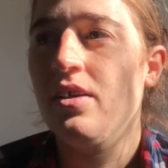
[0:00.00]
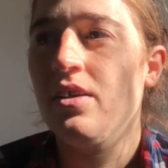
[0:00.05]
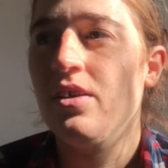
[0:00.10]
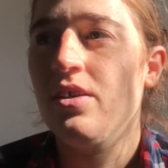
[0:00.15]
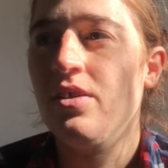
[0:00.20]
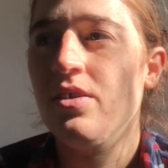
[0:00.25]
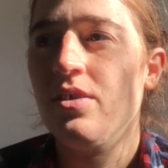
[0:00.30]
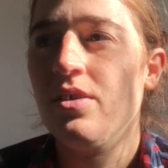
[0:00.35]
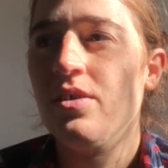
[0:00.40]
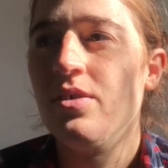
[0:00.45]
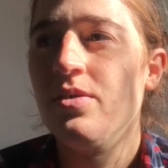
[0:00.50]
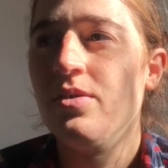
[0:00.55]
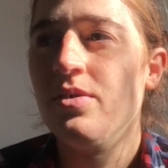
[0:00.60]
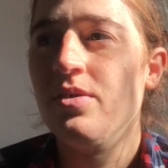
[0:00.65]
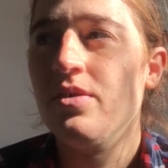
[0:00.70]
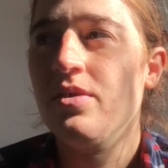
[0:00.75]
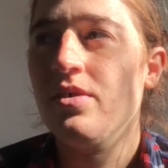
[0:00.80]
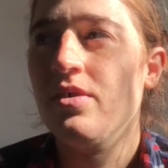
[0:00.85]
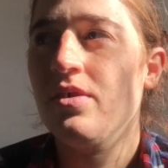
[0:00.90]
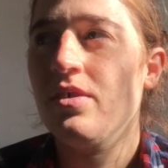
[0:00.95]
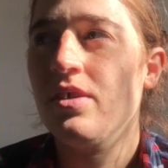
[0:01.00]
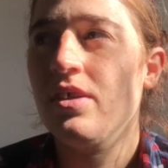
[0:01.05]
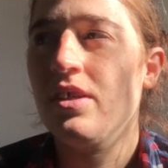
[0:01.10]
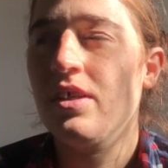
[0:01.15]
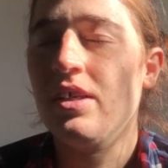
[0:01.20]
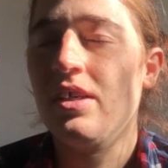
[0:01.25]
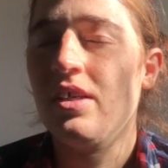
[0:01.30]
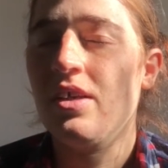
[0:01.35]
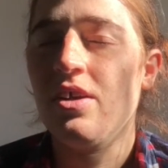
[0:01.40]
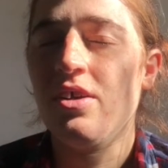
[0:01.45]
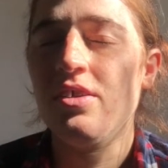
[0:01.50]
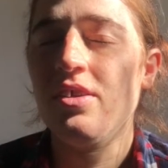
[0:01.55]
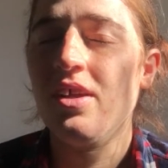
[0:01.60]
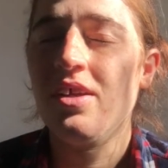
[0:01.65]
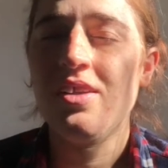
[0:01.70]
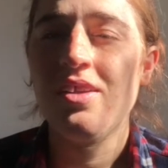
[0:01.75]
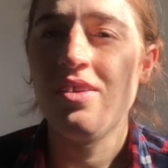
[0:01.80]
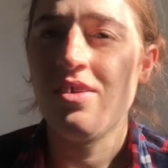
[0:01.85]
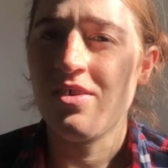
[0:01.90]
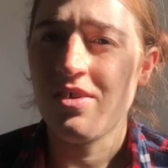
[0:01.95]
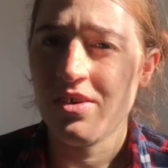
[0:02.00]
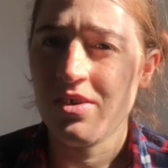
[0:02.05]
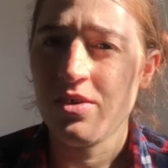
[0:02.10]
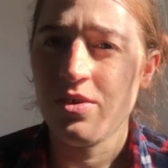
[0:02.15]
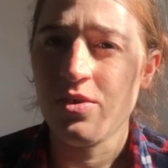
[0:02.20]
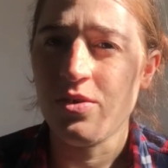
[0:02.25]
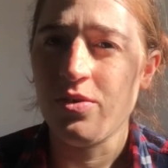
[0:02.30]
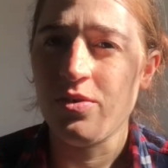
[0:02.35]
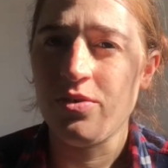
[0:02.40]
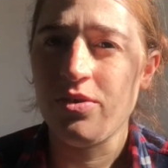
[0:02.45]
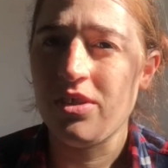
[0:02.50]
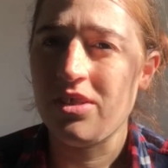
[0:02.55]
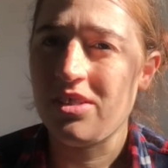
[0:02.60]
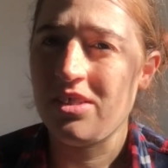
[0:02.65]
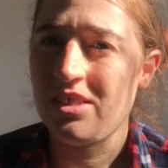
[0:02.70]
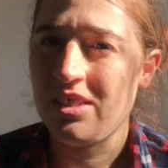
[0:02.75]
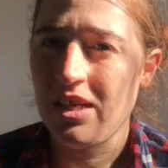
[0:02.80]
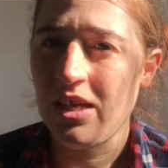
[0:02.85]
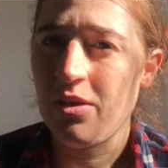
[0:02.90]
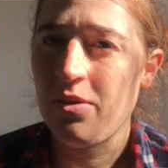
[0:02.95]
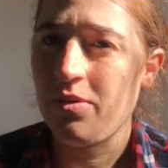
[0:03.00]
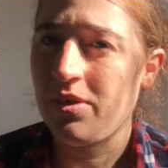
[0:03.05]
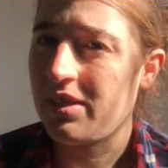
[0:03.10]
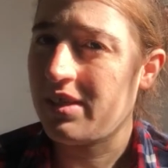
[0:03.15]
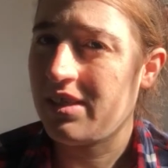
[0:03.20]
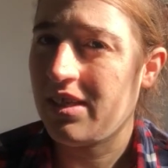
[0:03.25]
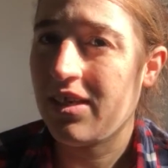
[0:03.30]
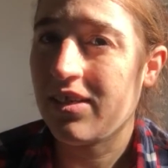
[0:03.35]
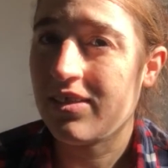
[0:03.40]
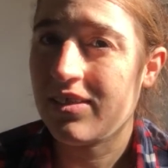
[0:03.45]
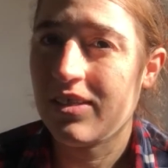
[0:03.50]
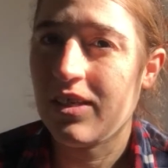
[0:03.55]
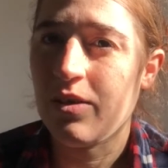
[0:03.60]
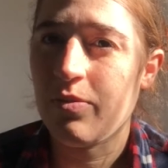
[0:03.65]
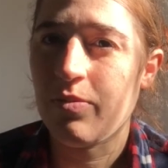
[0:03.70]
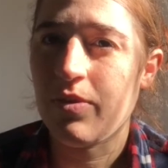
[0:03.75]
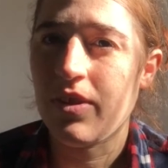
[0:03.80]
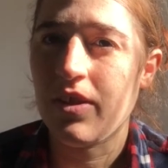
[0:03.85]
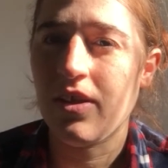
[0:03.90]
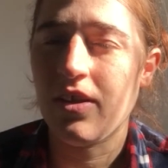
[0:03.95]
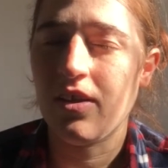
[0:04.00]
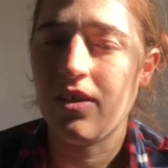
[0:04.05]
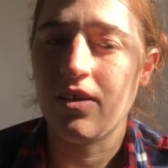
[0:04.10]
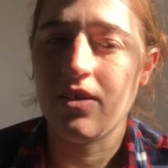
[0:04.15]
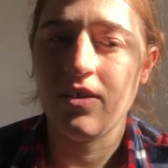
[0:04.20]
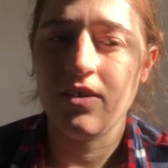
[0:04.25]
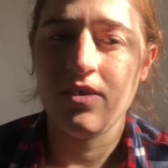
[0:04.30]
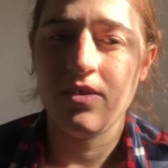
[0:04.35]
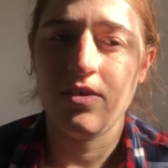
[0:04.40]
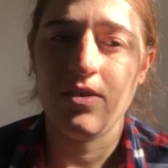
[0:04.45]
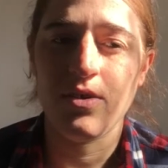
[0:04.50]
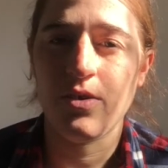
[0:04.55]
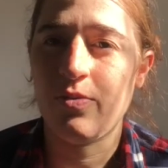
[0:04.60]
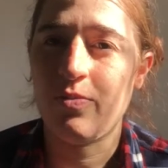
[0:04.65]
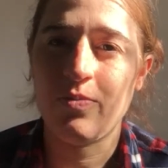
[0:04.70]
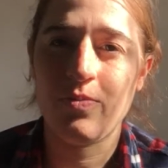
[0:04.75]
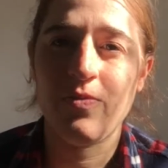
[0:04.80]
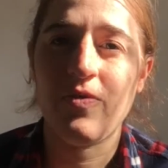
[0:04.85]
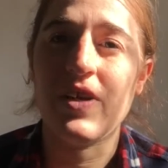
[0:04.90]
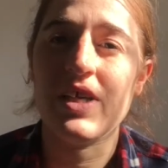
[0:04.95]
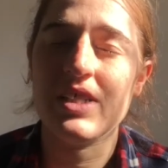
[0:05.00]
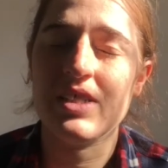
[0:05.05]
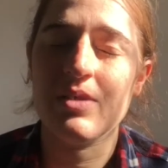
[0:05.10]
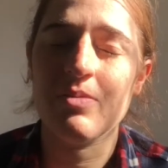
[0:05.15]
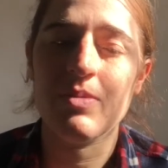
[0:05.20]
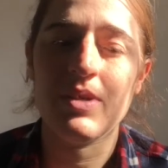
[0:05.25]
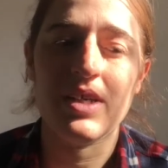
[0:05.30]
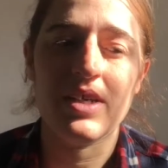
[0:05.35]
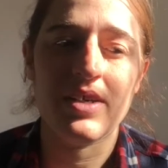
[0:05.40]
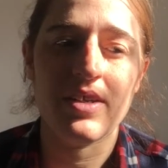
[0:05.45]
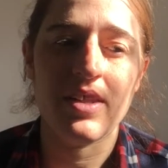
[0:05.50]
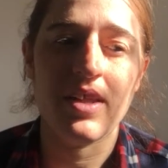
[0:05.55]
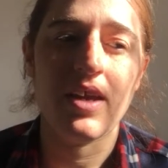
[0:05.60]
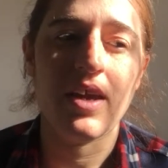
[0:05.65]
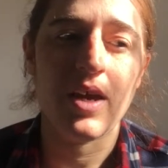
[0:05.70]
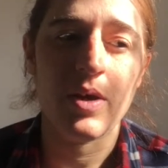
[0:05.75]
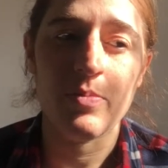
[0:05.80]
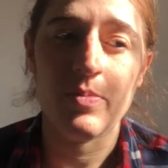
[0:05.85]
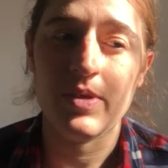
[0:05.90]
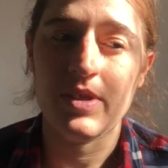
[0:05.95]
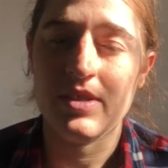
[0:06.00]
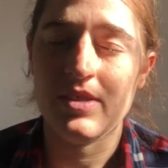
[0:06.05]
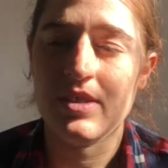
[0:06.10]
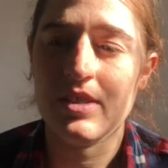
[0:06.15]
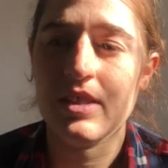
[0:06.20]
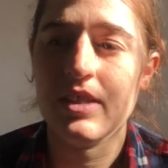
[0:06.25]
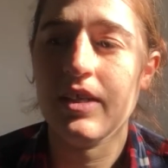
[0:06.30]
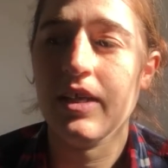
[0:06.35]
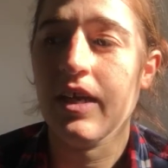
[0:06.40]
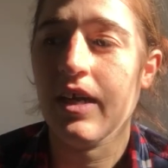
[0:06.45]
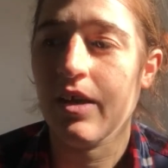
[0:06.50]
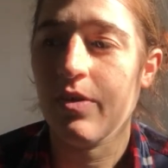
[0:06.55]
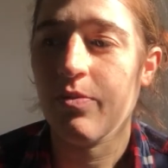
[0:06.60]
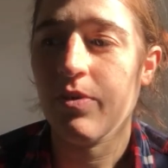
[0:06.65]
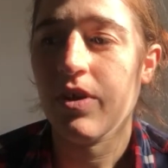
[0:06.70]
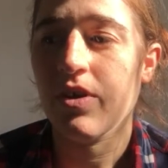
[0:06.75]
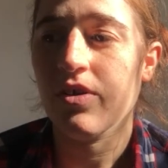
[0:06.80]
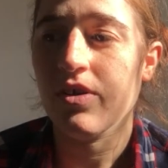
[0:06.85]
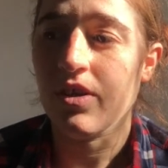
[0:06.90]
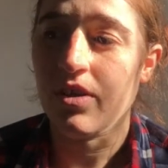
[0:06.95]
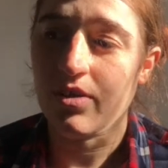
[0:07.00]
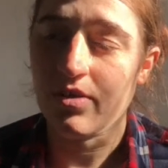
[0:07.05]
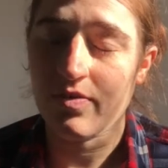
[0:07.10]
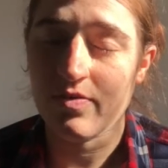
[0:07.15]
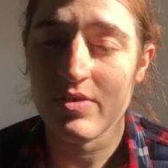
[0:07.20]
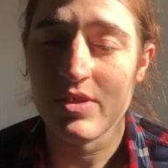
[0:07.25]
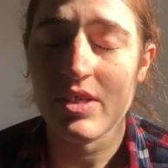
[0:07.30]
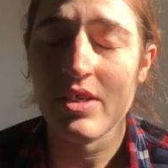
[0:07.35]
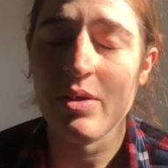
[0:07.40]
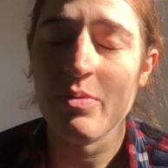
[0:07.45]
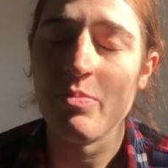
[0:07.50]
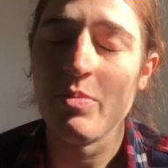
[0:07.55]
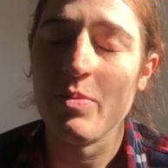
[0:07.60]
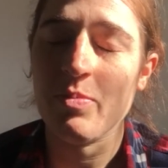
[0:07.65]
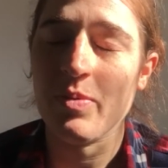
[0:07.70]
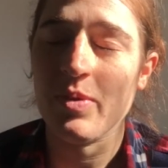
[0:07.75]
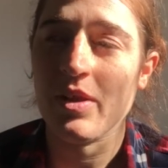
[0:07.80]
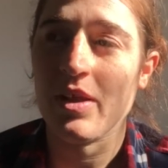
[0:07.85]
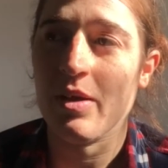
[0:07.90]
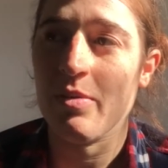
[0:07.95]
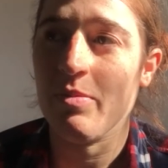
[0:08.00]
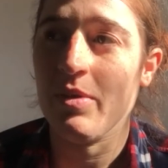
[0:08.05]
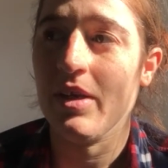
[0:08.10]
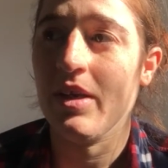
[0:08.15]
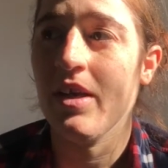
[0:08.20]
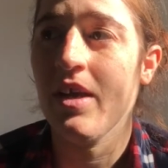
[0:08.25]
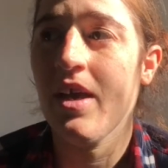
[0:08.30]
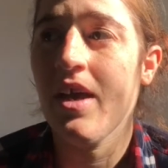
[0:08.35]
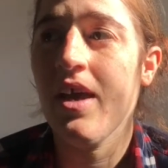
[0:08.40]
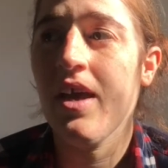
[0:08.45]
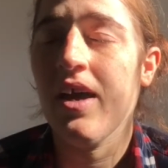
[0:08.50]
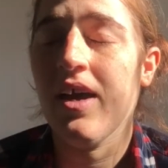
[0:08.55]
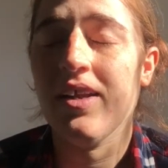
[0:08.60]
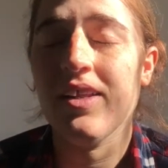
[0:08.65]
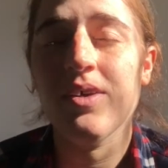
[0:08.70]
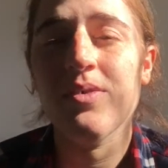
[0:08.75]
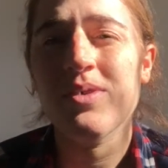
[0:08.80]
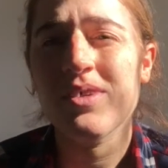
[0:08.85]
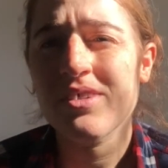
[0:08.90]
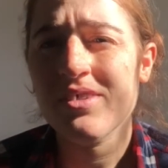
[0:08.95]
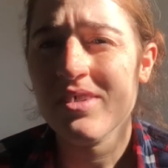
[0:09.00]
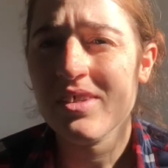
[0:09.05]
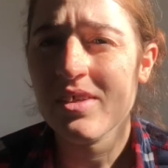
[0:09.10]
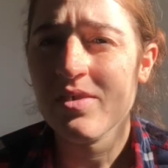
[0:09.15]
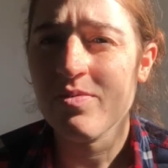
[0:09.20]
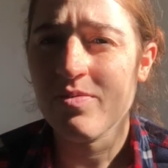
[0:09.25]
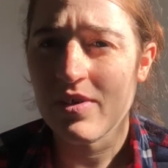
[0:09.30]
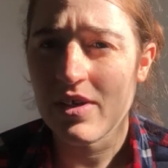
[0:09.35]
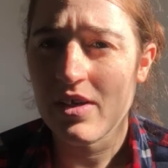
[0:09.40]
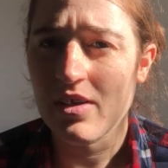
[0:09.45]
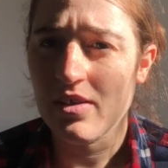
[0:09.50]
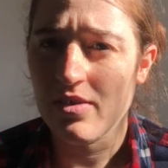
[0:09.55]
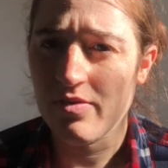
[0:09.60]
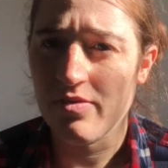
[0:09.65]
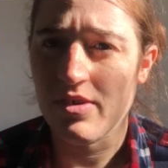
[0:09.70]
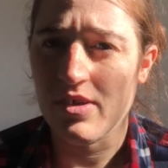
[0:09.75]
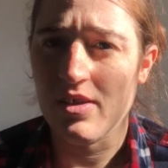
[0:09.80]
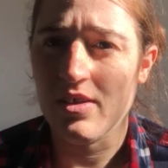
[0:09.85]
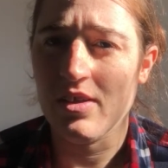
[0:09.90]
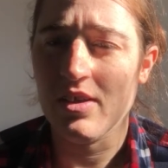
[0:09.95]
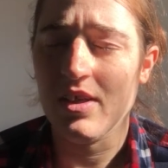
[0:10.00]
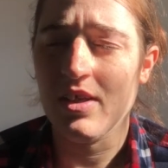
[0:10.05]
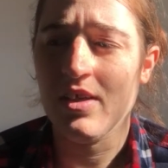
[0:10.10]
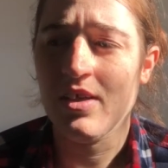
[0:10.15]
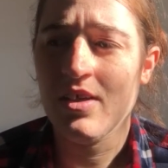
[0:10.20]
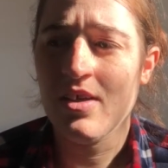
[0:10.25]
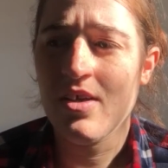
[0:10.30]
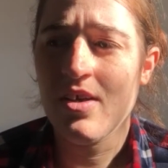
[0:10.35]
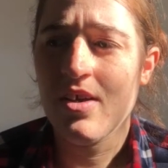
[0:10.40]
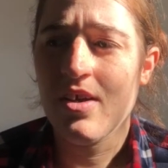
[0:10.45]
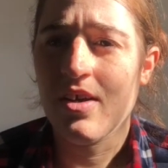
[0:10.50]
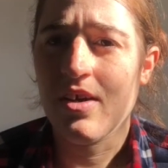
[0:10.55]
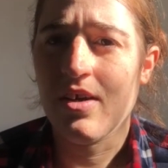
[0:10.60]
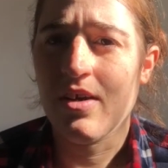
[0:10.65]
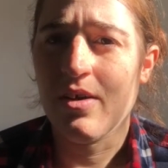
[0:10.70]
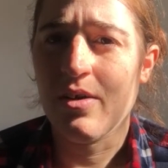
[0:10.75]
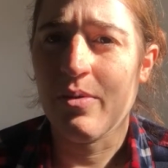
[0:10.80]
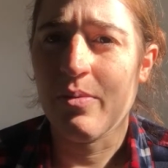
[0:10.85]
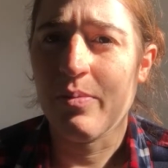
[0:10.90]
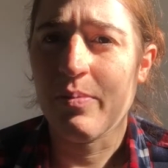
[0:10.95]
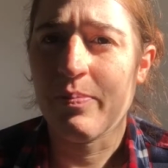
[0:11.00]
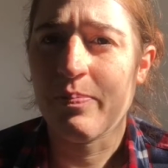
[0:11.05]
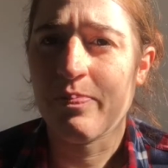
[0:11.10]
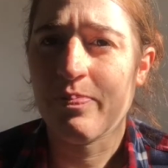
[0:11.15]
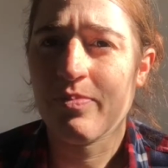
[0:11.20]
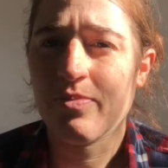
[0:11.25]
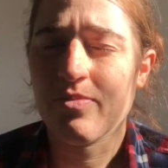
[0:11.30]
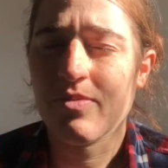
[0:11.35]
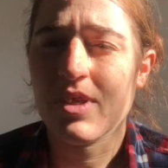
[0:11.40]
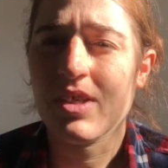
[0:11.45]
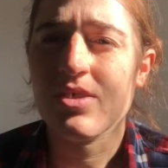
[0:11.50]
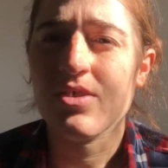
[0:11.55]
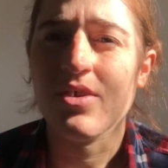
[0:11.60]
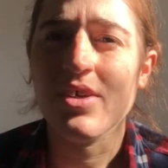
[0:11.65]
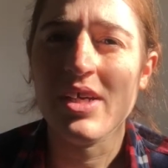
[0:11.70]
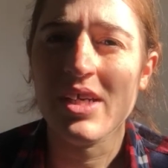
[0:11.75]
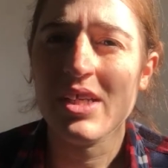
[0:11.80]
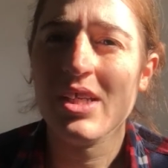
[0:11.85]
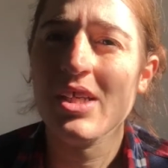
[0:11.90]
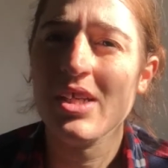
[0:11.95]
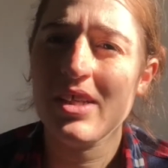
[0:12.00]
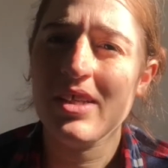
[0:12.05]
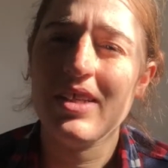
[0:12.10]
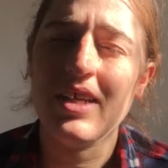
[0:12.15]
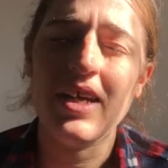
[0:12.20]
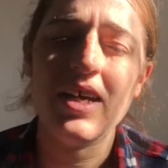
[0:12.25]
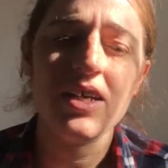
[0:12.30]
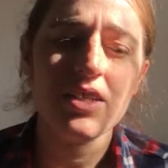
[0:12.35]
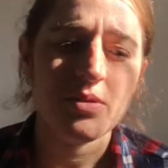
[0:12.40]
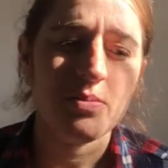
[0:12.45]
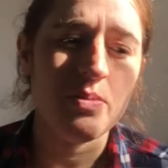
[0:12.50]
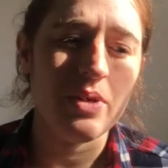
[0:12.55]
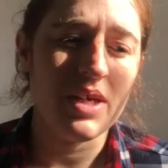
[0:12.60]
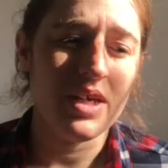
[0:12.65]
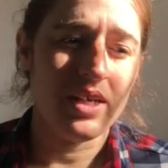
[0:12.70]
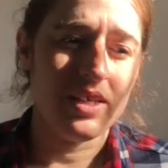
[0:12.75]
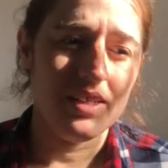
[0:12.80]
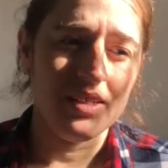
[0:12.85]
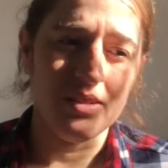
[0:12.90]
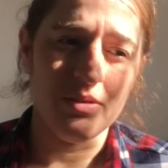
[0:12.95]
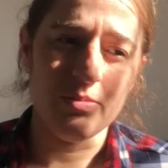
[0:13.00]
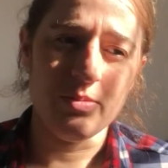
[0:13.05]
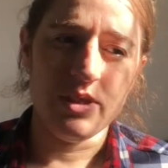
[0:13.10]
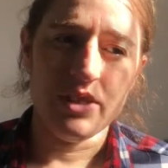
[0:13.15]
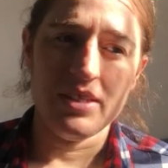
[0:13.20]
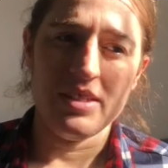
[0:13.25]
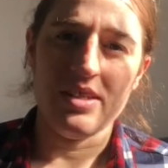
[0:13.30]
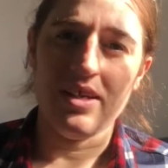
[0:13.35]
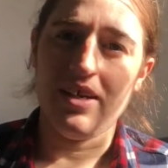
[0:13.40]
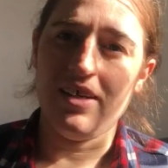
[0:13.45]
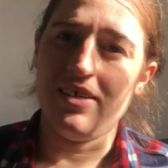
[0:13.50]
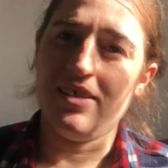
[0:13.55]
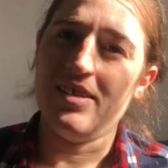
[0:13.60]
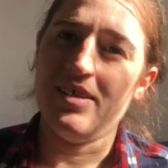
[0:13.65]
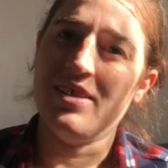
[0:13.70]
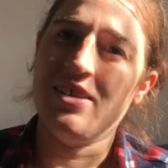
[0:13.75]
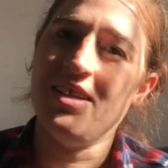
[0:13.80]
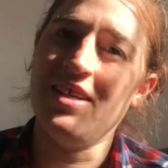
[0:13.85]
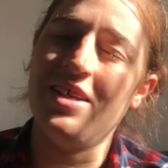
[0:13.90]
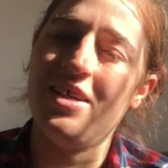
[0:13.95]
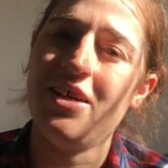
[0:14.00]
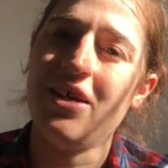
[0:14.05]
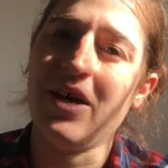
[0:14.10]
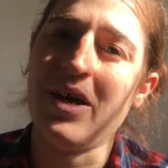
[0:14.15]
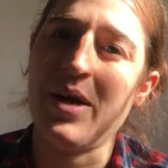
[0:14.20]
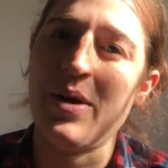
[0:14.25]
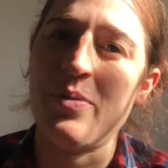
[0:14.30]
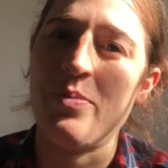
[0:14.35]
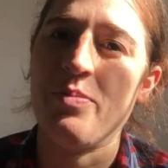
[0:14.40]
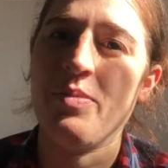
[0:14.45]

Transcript: you know not that long ago the same exact same thing or very similar thing happened in Syria, and we got a lot of Syrian people coming, and they were treated very differently. Um, so it icks me a little bit that um,